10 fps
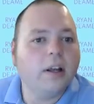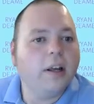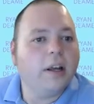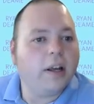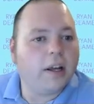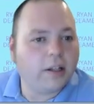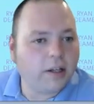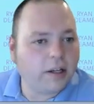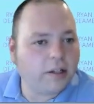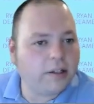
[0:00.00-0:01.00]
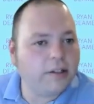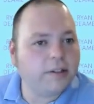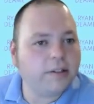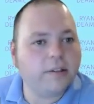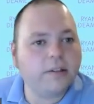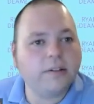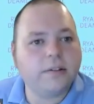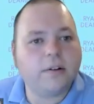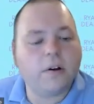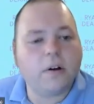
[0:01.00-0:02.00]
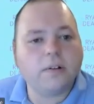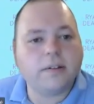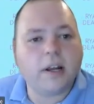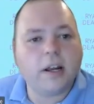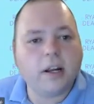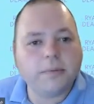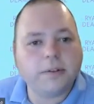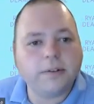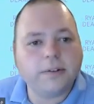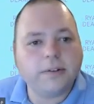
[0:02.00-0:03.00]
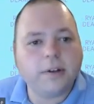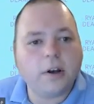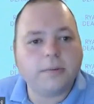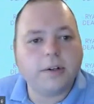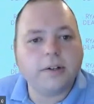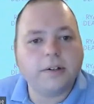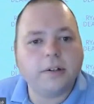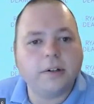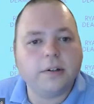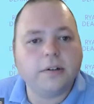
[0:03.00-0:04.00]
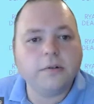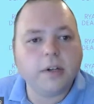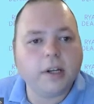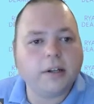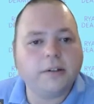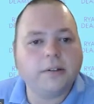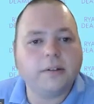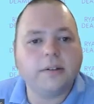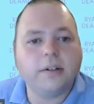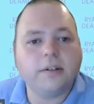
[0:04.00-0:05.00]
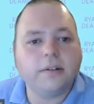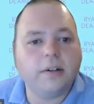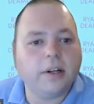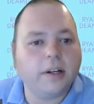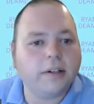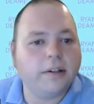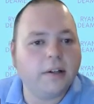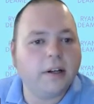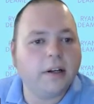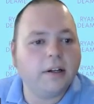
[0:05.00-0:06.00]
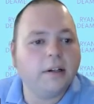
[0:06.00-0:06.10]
And then this is all time, so this is a combination of the 2 days, yesterday and today.